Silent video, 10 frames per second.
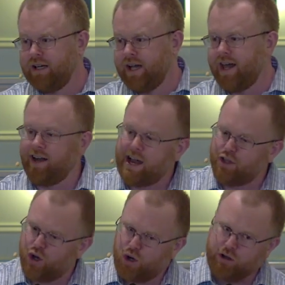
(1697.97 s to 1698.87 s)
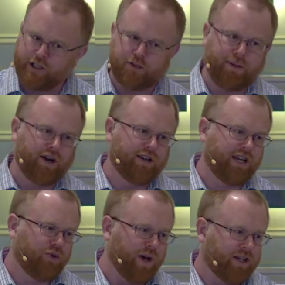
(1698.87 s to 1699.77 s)
and allow the Holy Spirit that
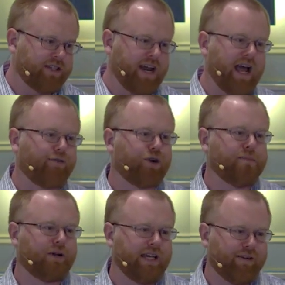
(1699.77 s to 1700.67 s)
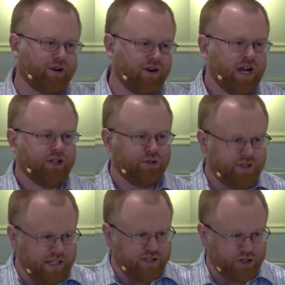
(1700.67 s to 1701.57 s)
dwells in every believer to
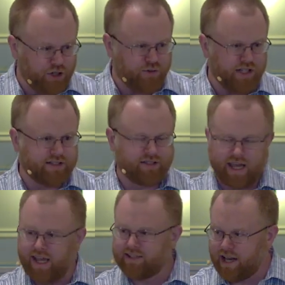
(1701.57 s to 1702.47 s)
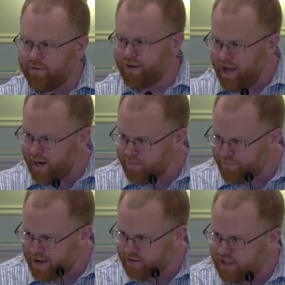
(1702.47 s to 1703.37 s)
teach you these things. And if I am
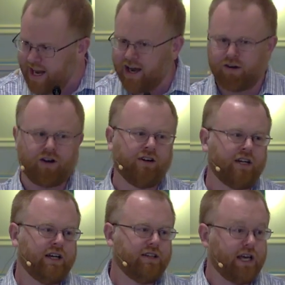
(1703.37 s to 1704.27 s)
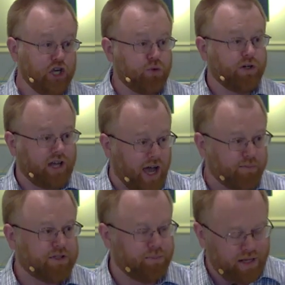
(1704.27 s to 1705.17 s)
found in error, that you would come
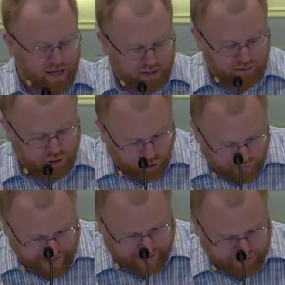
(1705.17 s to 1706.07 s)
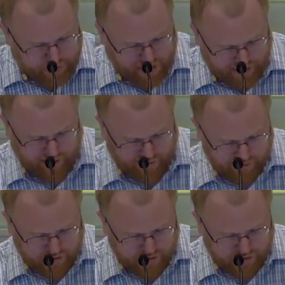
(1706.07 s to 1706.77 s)
to me and correct me.